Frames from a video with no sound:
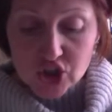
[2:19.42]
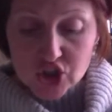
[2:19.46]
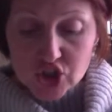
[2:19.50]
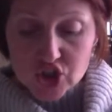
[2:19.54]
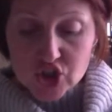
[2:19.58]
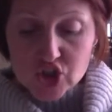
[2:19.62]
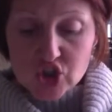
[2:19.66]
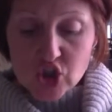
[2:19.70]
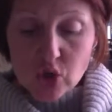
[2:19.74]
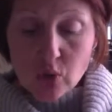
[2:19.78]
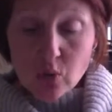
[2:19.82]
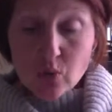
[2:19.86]

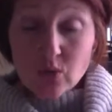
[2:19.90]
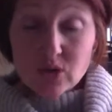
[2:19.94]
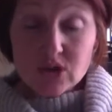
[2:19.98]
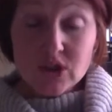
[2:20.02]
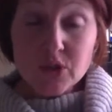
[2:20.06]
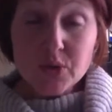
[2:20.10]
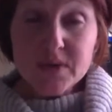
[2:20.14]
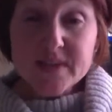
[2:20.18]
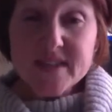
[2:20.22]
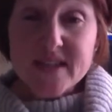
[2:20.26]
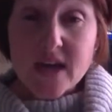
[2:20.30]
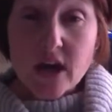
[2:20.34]
So
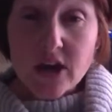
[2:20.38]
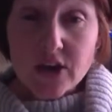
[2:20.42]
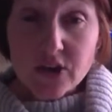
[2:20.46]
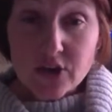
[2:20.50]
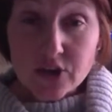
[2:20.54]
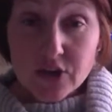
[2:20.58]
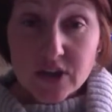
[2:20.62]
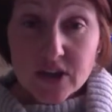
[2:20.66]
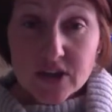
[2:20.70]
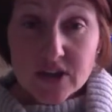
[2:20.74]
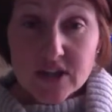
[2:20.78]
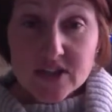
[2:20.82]
Louis
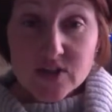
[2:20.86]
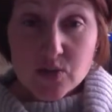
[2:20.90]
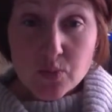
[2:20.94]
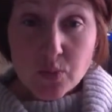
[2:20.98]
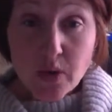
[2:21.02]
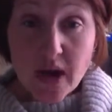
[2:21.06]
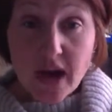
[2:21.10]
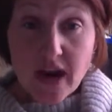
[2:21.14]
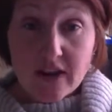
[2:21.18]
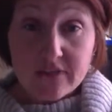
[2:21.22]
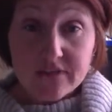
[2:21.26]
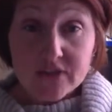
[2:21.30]
underneath his
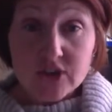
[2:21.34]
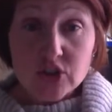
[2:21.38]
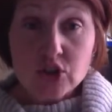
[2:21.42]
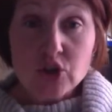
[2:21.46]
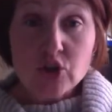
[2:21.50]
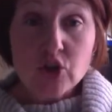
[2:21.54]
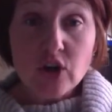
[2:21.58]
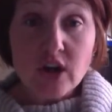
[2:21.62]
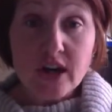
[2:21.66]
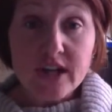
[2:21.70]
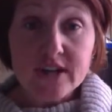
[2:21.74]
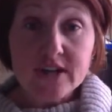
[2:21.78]
raft,
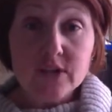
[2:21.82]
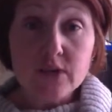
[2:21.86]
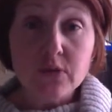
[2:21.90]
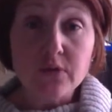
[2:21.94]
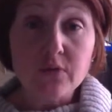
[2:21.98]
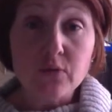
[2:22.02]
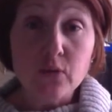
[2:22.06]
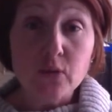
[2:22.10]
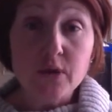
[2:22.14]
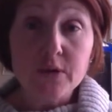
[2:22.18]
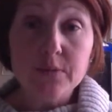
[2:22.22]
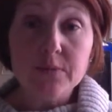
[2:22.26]
trying to
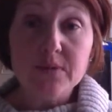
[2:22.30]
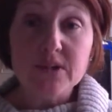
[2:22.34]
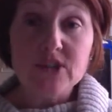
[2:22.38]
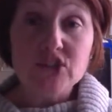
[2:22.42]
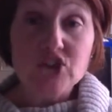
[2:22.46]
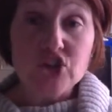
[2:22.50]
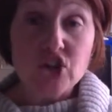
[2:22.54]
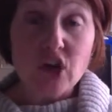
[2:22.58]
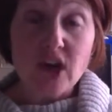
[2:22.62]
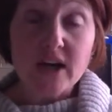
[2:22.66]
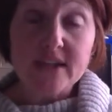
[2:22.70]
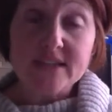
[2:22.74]
avoid being
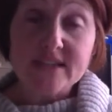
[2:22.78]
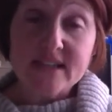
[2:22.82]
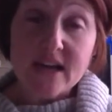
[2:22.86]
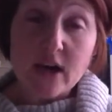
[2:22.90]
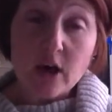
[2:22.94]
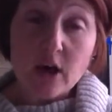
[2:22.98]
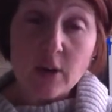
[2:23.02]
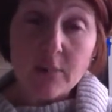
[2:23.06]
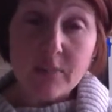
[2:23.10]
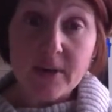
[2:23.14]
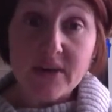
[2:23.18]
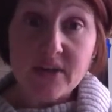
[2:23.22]
shot
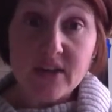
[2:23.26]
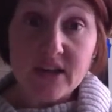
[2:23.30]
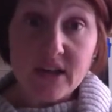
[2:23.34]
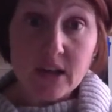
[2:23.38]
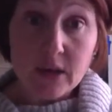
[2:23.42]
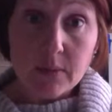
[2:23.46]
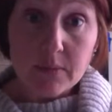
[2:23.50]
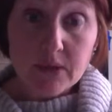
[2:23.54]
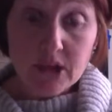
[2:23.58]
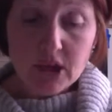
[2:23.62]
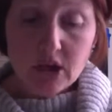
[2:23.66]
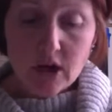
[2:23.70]
down by the
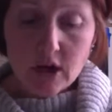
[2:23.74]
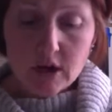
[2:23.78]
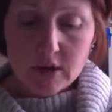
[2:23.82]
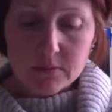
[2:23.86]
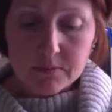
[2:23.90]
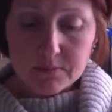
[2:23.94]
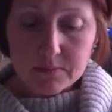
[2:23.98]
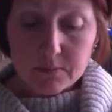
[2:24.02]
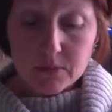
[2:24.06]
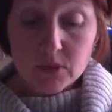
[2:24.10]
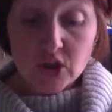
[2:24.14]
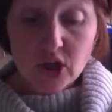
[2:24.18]
enemy
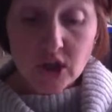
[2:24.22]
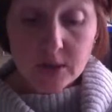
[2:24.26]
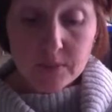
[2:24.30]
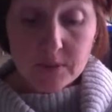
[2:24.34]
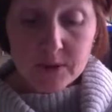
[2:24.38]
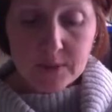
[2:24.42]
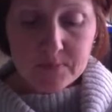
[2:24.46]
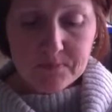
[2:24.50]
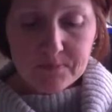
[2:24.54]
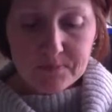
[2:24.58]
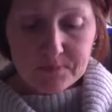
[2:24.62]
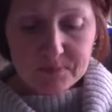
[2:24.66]

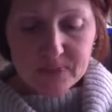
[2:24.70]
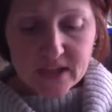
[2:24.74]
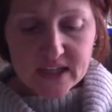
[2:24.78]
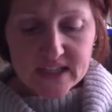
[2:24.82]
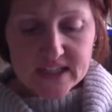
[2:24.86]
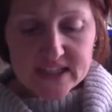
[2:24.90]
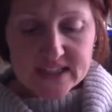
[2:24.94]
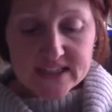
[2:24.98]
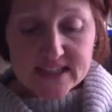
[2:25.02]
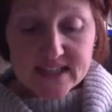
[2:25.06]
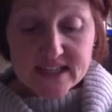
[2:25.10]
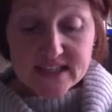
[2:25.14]
gunmen.
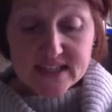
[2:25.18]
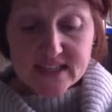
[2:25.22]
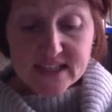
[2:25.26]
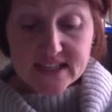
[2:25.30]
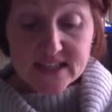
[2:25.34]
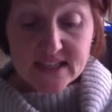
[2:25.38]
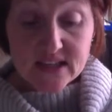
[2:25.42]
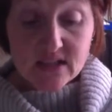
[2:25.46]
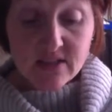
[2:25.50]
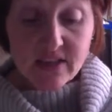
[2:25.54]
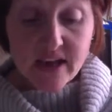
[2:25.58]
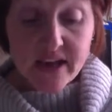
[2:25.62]
And it says,
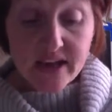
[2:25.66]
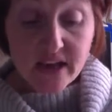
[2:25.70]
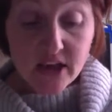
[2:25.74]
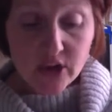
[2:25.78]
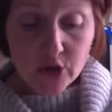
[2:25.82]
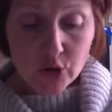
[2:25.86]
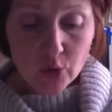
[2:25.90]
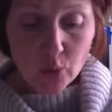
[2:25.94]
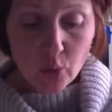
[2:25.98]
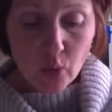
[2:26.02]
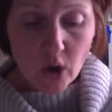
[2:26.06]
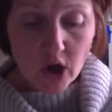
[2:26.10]
as he lay
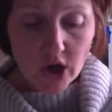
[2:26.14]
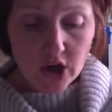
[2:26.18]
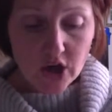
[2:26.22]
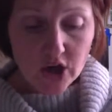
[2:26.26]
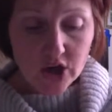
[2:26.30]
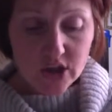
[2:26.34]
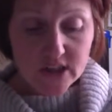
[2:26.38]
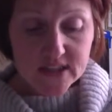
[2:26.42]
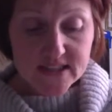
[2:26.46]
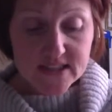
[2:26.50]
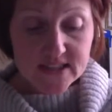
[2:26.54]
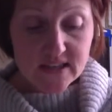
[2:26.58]

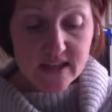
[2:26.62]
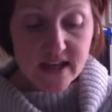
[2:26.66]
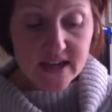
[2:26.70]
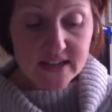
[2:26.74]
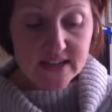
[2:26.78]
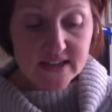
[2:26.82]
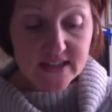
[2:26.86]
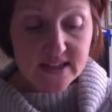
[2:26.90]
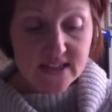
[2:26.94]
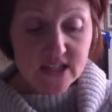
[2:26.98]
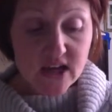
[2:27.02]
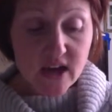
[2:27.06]
underwater, his
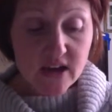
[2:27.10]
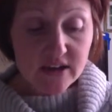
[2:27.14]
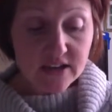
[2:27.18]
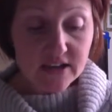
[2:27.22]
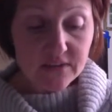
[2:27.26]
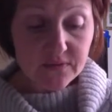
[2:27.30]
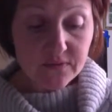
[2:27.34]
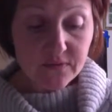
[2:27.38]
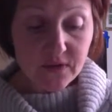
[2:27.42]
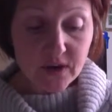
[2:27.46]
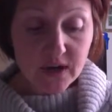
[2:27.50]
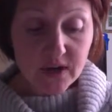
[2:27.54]
legs
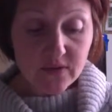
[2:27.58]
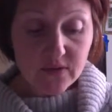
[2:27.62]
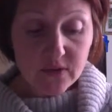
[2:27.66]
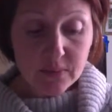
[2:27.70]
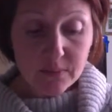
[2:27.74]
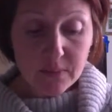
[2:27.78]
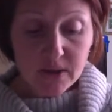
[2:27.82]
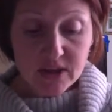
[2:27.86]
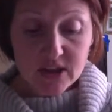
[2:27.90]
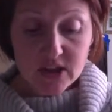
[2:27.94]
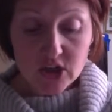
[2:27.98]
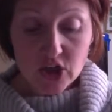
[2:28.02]
tugged in front of
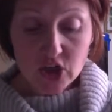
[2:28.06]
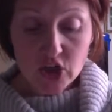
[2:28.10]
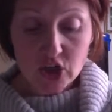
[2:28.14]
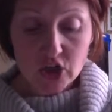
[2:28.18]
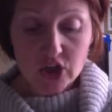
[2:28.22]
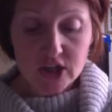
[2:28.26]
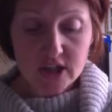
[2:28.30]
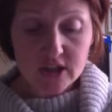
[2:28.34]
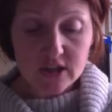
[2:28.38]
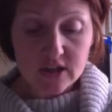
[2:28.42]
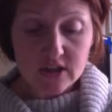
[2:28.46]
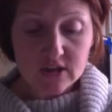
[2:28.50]
him by the
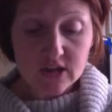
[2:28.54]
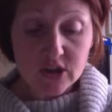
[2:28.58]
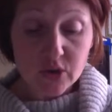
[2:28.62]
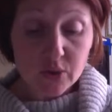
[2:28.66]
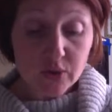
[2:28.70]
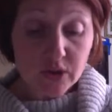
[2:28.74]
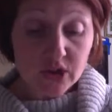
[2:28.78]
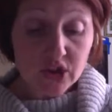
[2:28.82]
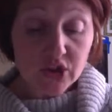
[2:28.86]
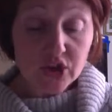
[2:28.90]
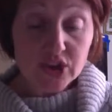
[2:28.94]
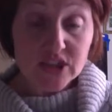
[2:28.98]
current,
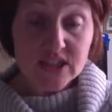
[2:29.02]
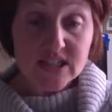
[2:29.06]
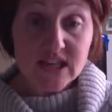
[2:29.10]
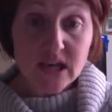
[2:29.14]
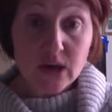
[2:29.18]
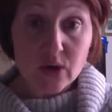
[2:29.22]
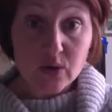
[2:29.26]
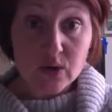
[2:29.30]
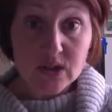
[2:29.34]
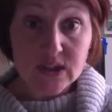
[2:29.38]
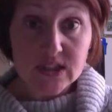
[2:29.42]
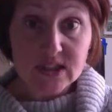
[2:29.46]
Louis looked
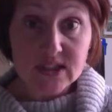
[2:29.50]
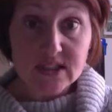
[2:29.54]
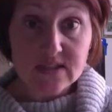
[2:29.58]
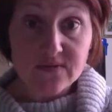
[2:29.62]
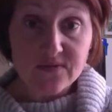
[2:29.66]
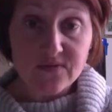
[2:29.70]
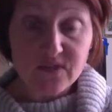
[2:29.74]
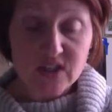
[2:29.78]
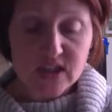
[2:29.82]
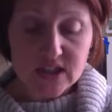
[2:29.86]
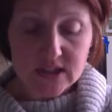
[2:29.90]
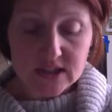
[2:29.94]
down at
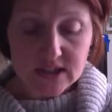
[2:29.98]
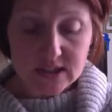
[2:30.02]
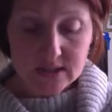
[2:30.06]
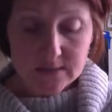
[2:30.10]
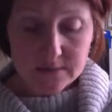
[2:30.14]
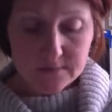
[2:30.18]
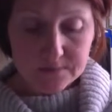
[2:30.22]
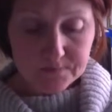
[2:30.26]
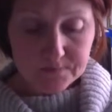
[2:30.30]
his feet.